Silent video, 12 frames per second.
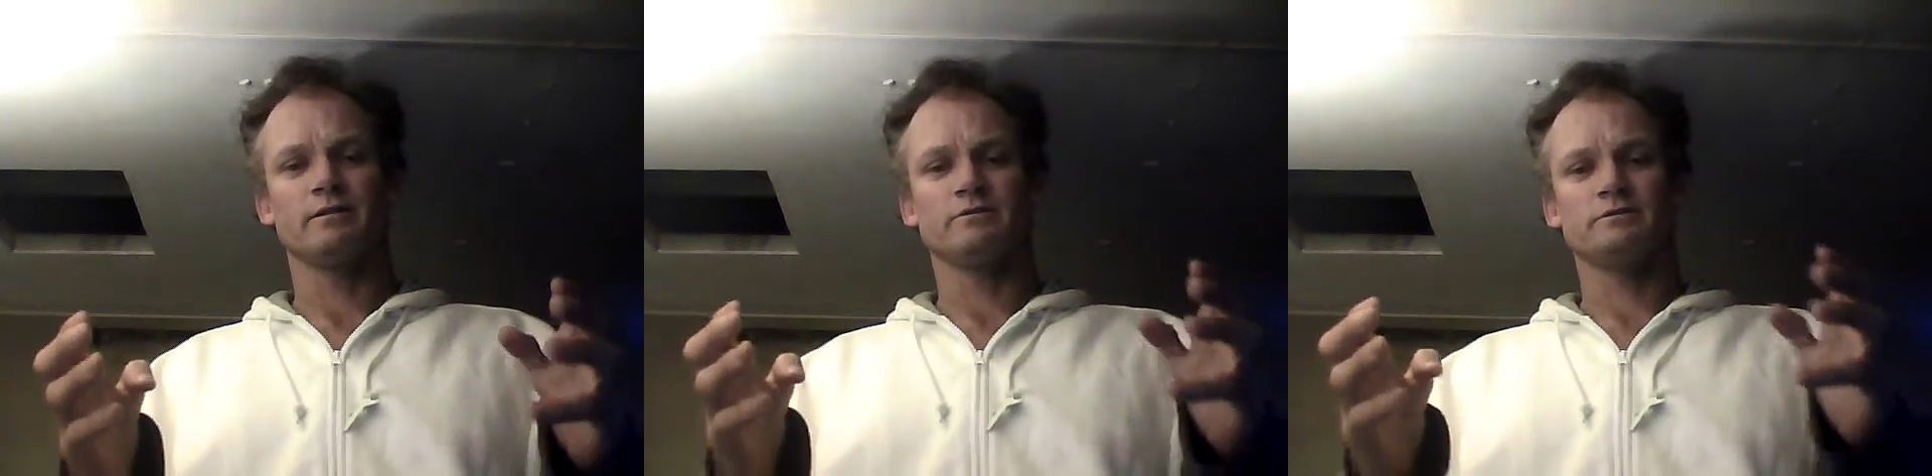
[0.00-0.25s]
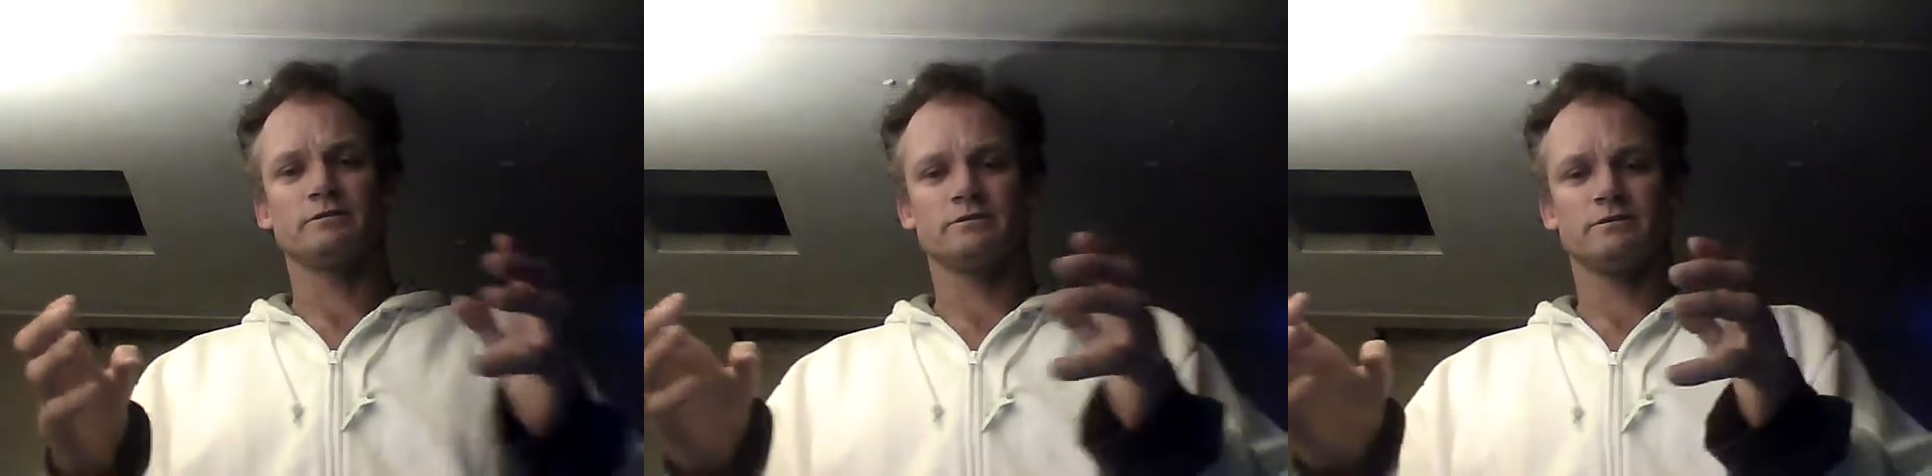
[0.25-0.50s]

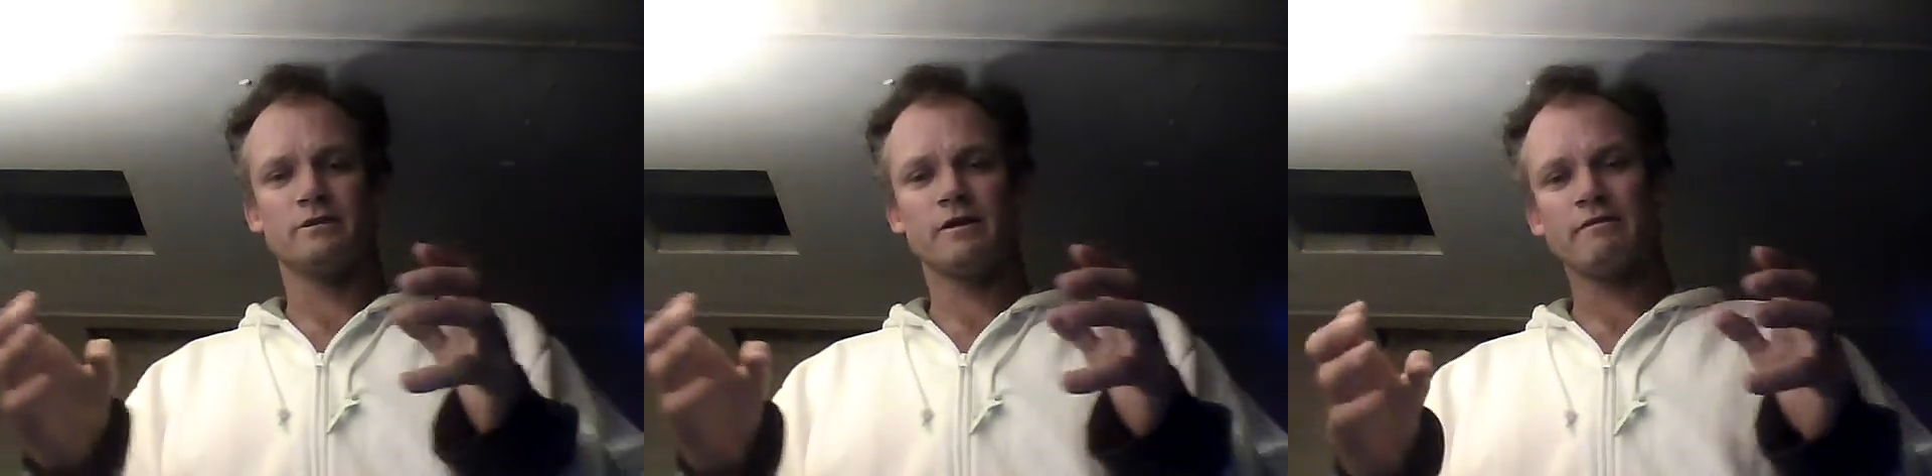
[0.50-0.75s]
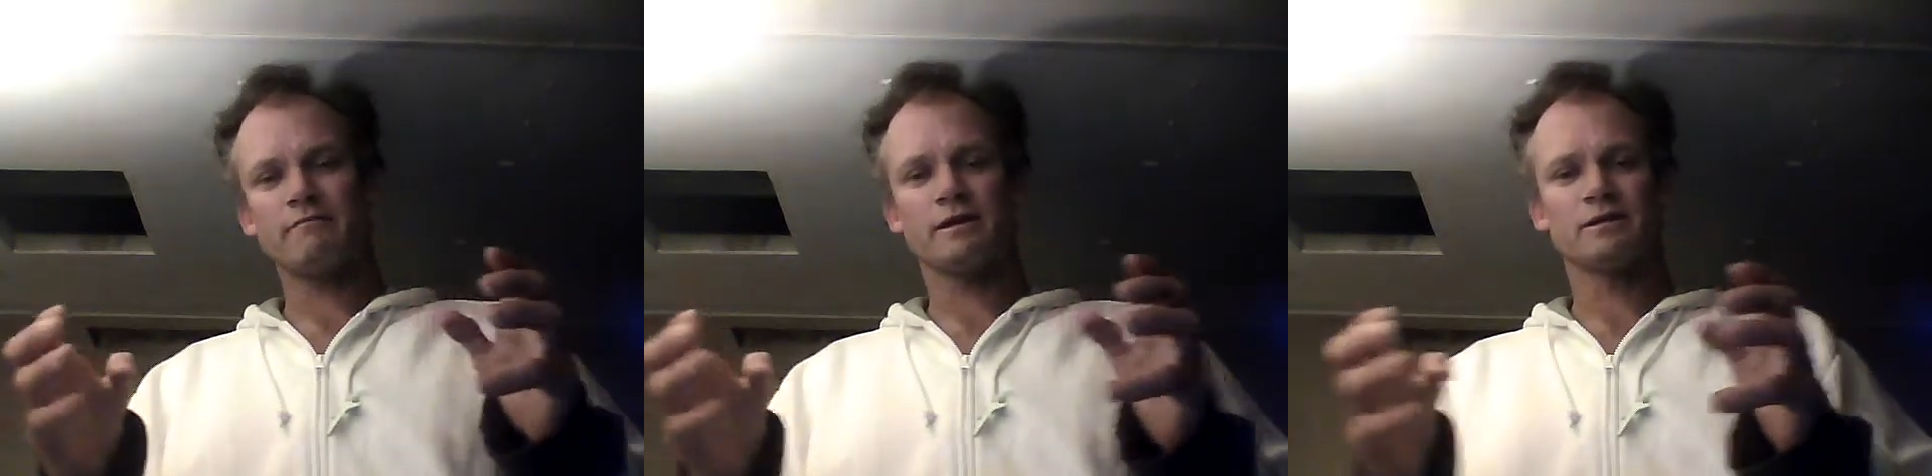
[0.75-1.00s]
There's you
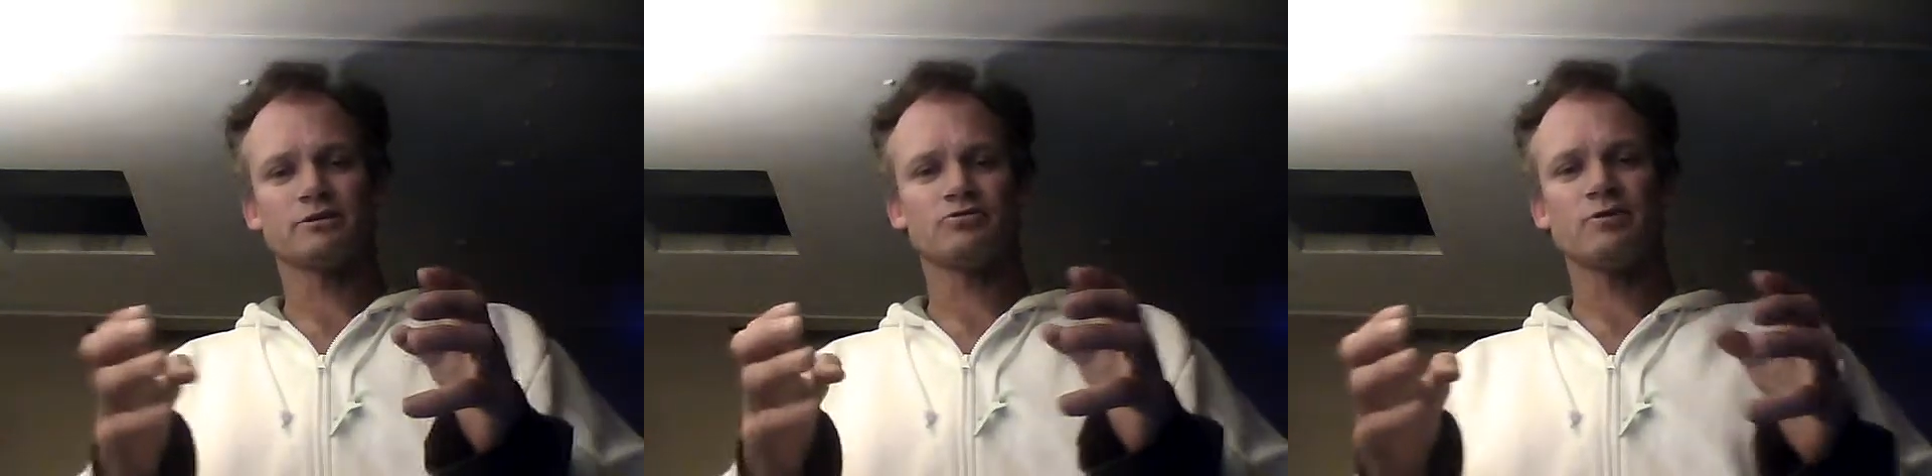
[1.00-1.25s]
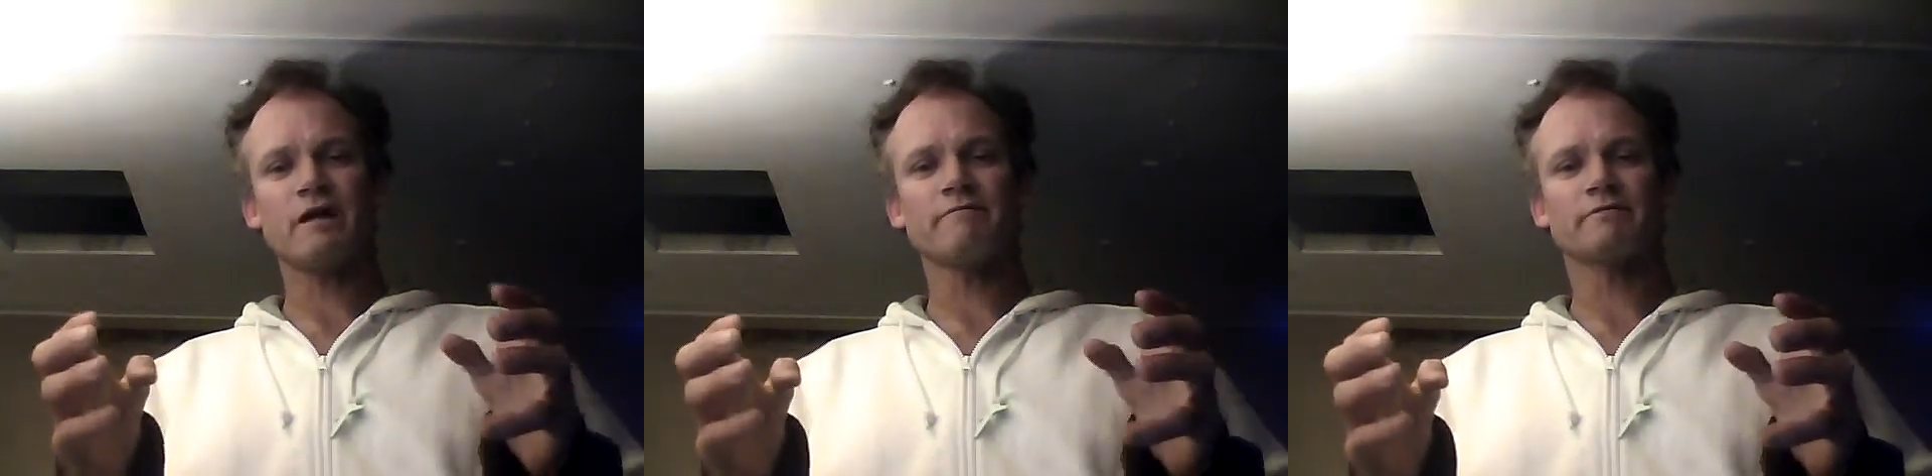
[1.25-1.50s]
have like a
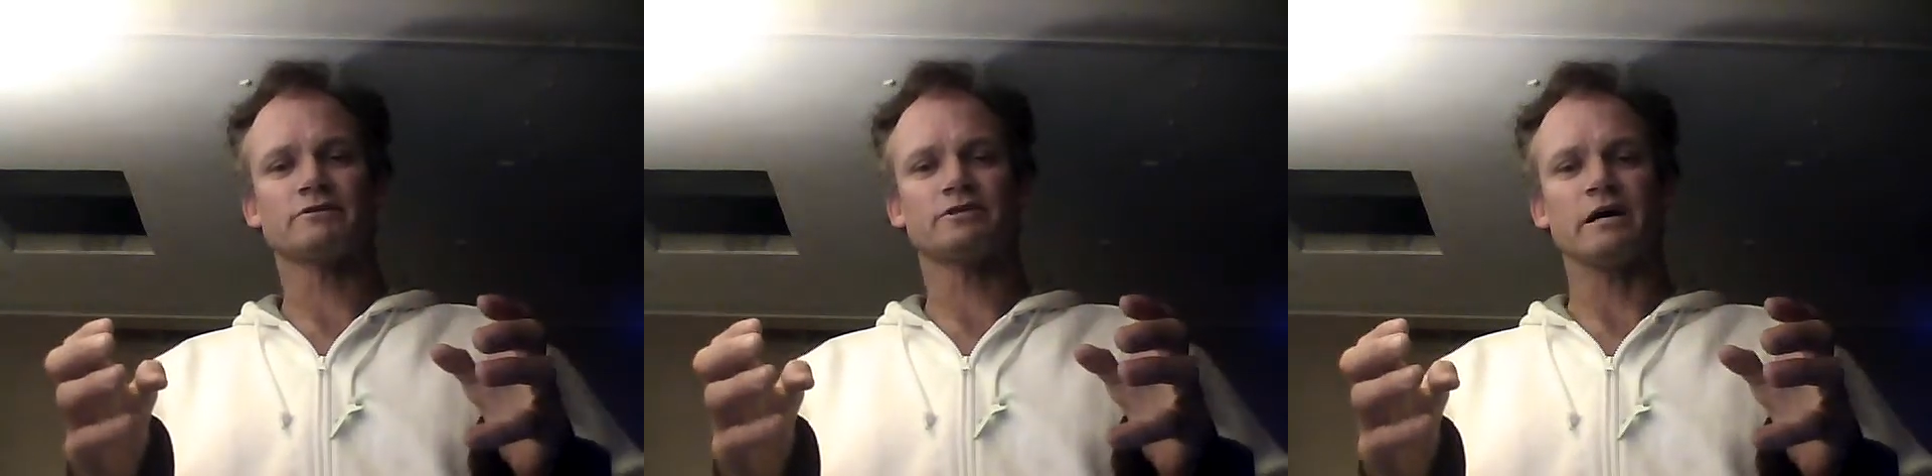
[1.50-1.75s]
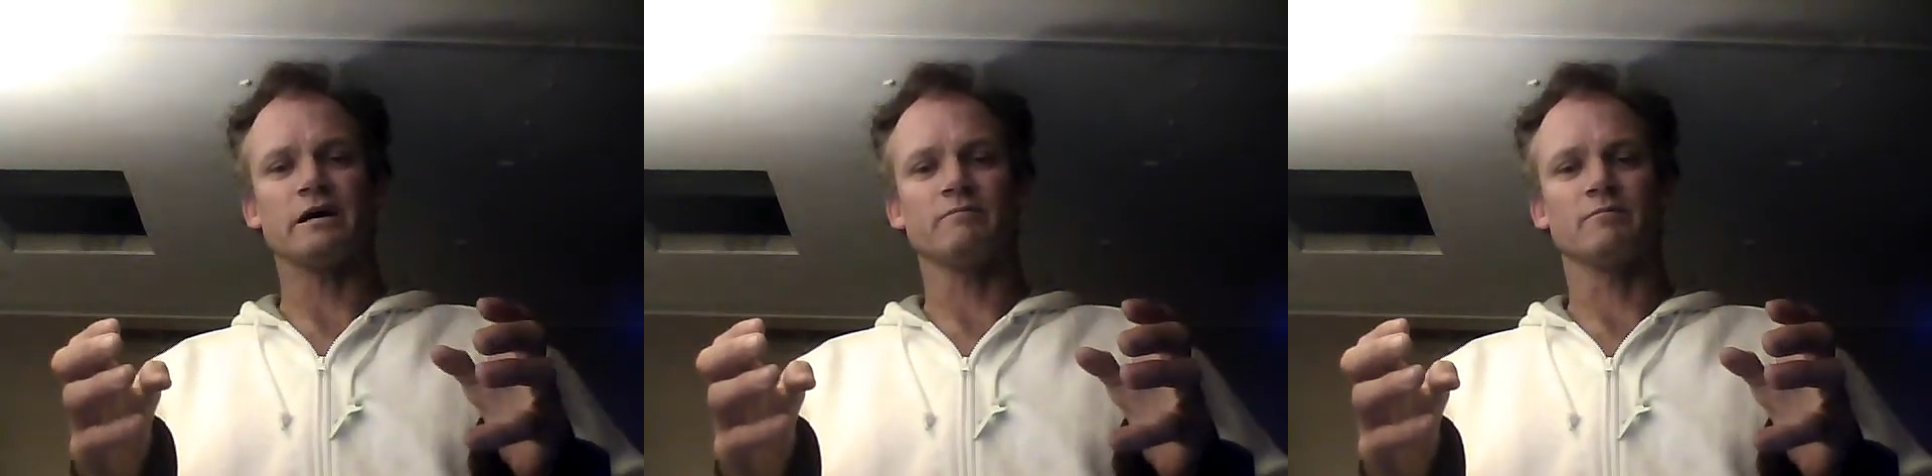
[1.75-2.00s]
traffic
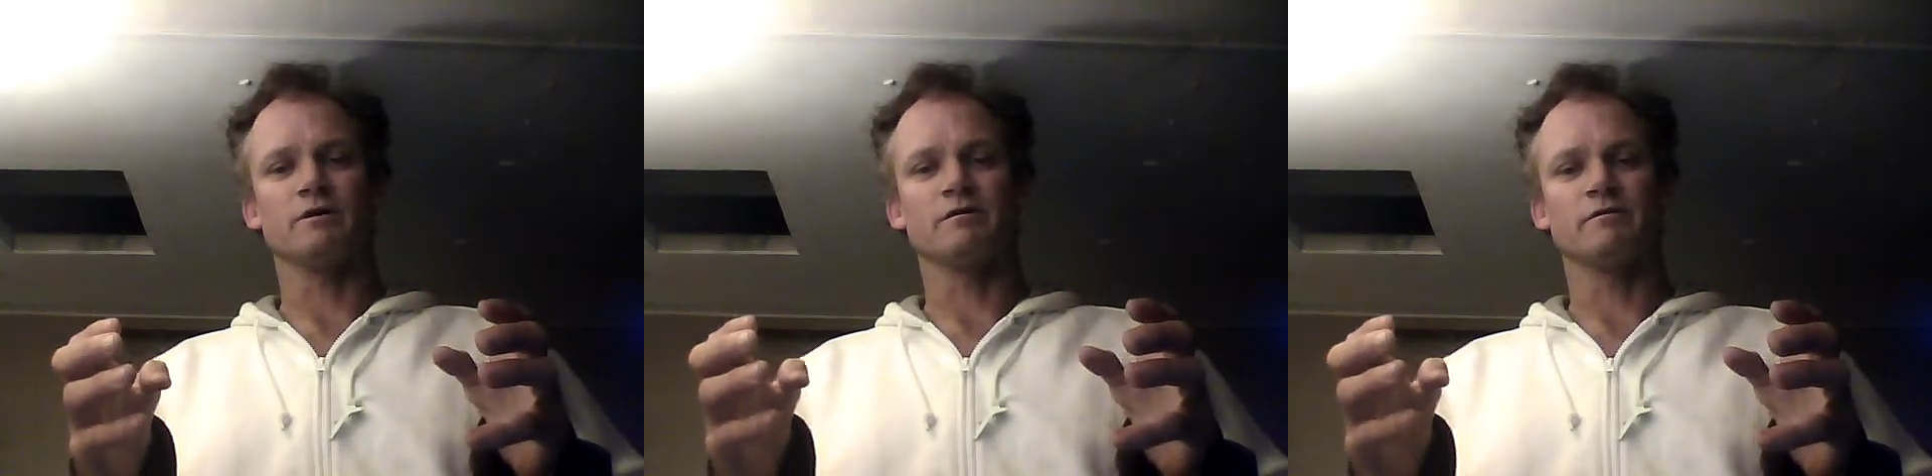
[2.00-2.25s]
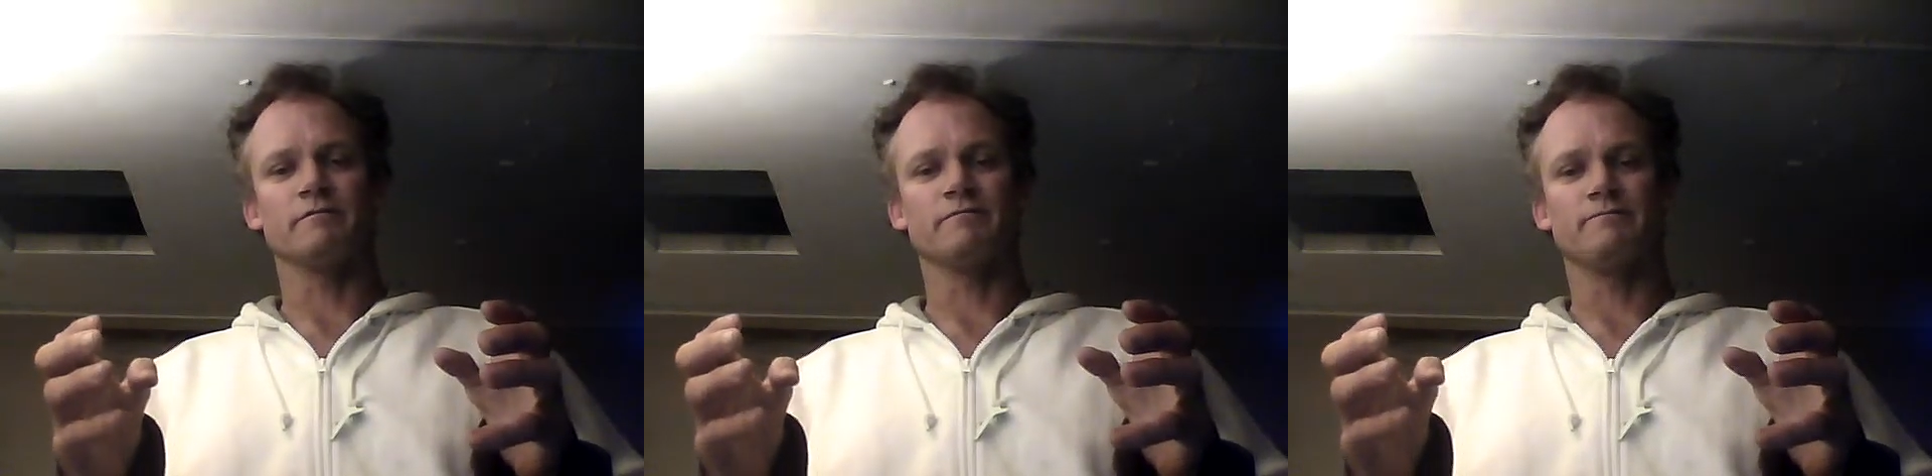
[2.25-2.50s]
jam
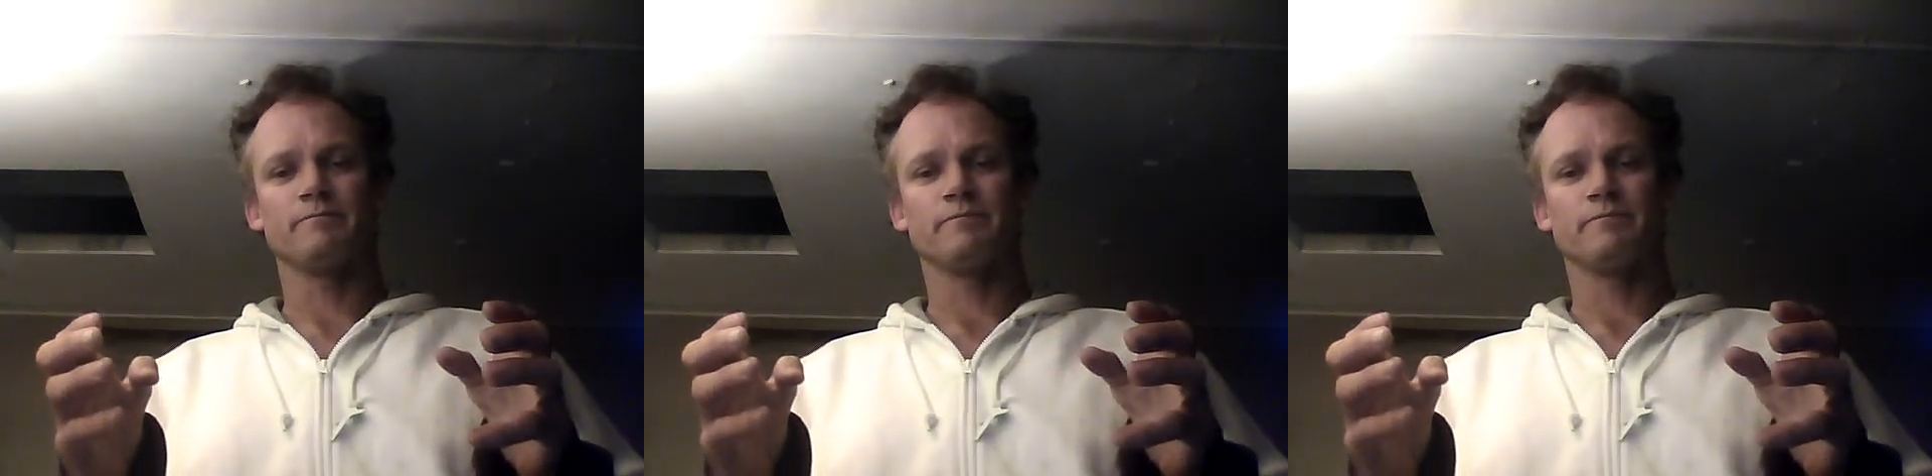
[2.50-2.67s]
of